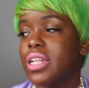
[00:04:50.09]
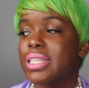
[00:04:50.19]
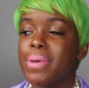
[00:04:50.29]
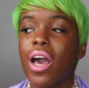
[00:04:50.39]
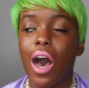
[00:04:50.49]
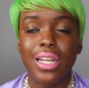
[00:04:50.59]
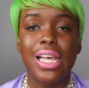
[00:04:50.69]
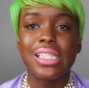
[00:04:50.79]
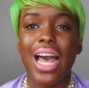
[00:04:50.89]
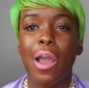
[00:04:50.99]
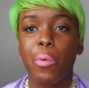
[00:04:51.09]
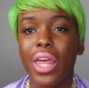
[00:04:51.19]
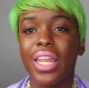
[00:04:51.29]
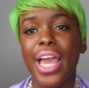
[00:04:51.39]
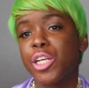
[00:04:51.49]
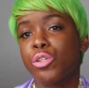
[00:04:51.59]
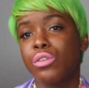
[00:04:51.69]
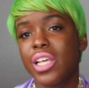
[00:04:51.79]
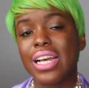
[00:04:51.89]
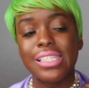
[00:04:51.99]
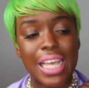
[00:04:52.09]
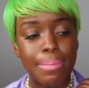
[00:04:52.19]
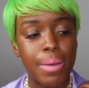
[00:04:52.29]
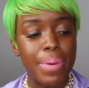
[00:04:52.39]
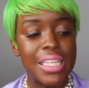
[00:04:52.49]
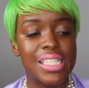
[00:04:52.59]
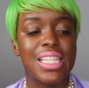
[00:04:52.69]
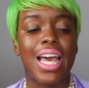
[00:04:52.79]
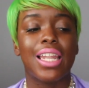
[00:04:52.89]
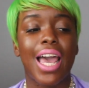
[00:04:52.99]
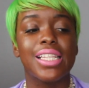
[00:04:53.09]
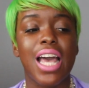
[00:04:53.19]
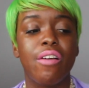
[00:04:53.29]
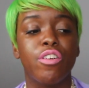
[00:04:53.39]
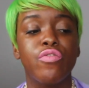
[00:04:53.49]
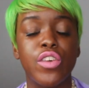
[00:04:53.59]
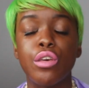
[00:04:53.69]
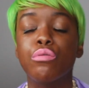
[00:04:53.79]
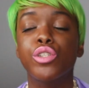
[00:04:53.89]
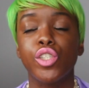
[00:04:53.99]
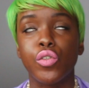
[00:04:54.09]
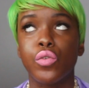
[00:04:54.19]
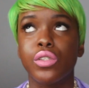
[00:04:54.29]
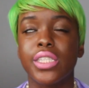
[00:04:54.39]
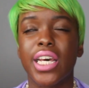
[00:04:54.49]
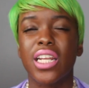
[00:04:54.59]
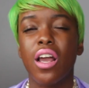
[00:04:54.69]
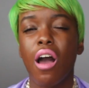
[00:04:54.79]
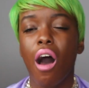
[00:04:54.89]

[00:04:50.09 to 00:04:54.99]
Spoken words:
To be honest, I really like shoes that are statement pieces, and I like to have a few shoes that